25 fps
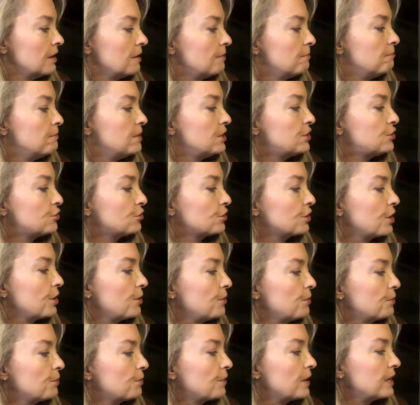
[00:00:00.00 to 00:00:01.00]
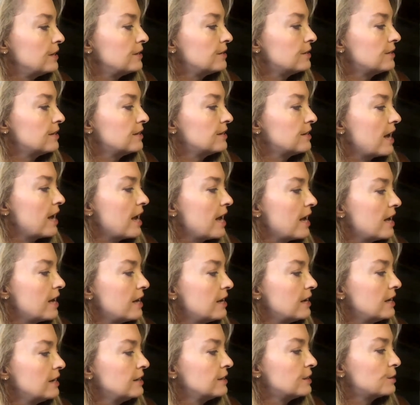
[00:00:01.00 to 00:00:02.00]
Mr. Goat raised his
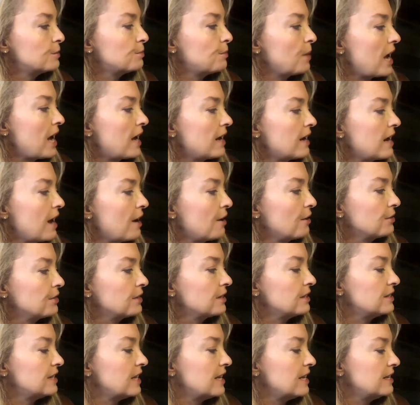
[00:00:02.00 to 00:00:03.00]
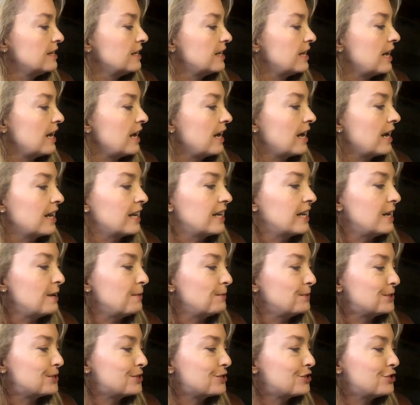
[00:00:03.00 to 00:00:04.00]
head and spat out the tin can he
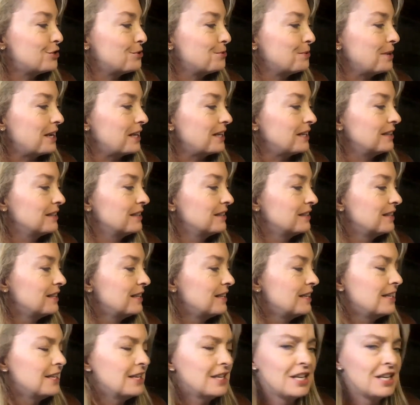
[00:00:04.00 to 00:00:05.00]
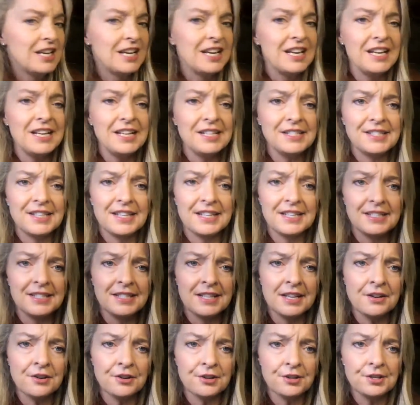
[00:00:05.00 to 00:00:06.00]
was chewing. "Is it
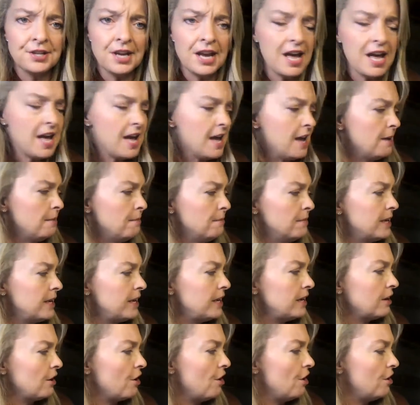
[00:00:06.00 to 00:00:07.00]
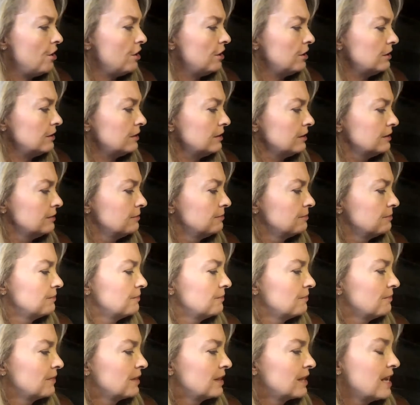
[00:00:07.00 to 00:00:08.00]
dinner time?" he called.
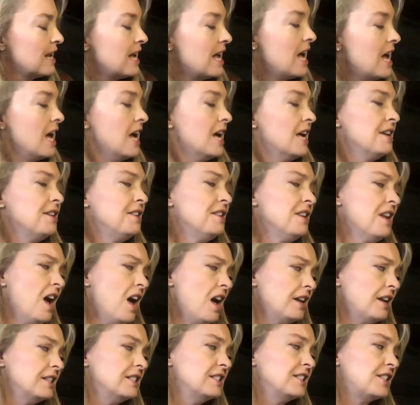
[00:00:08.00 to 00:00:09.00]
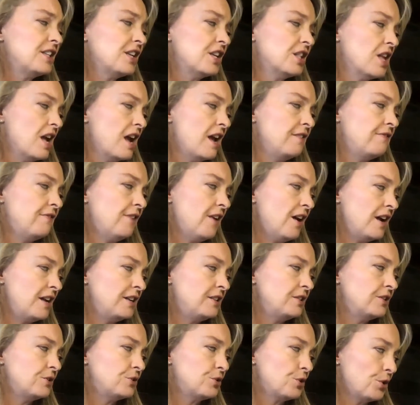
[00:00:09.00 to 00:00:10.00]
"Not until I find
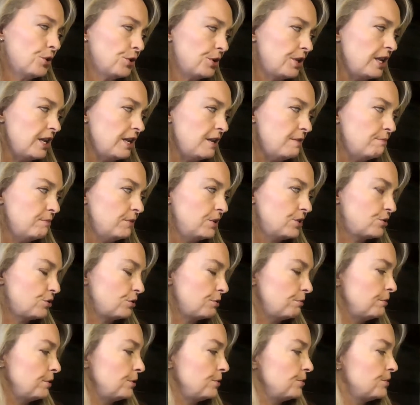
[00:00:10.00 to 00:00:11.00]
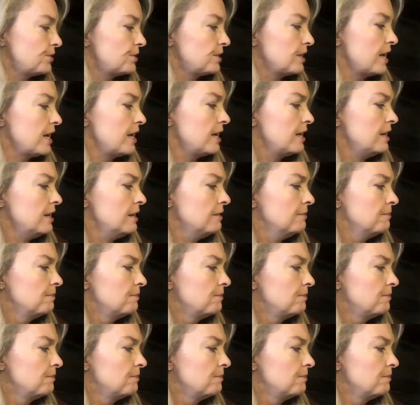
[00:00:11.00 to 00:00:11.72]
a turkey," Mr. Moose said.